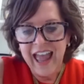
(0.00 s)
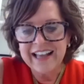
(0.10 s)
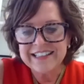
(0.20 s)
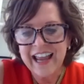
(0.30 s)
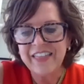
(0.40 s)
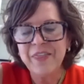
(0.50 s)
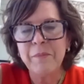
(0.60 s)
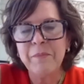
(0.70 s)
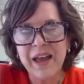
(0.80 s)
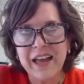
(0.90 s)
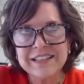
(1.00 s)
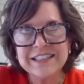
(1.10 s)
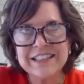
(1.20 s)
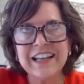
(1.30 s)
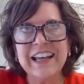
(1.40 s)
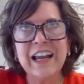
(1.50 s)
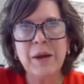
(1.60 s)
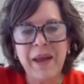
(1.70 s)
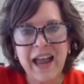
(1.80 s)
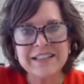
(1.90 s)
has had the best
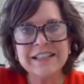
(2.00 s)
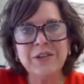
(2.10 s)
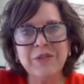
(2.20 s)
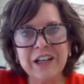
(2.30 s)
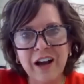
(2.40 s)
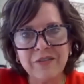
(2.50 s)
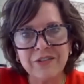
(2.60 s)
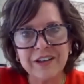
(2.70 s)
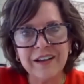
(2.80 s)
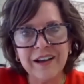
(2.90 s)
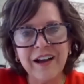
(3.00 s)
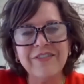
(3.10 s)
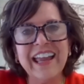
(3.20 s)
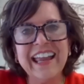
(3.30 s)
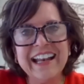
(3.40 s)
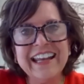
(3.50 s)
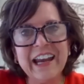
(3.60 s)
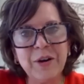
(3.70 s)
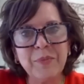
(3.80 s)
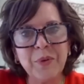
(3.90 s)
capacity recovery of any
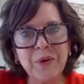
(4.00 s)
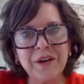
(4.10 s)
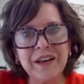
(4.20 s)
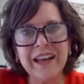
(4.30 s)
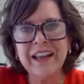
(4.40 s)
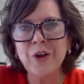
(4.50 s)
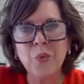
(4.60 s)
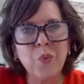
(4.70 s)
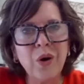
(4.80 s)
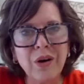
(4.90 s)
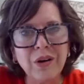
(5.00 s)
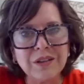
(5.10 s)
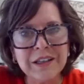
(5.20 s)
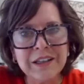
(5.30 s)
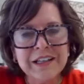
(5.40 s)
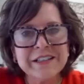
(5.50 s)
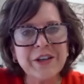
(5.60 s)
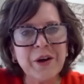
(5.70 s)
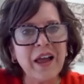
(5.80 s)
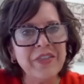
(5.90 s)
airport in the world.
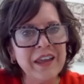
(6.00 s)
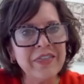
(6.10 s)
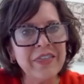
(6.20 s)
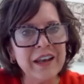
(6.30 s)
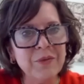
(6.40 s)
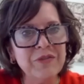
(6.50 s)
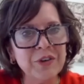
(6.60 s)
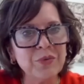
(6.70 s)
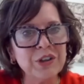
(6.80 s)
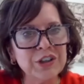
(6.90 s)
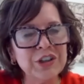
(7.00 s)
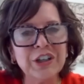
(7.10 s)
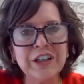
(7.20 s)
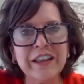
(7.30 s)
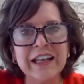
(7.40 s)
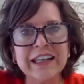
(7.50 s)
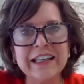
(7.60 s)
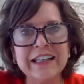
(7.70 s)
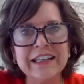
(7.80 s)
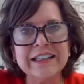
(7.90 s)
So I think that we feel really good that
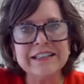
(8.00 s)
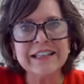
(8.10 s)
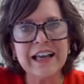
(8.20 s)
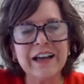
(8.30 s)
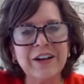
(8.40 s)
it is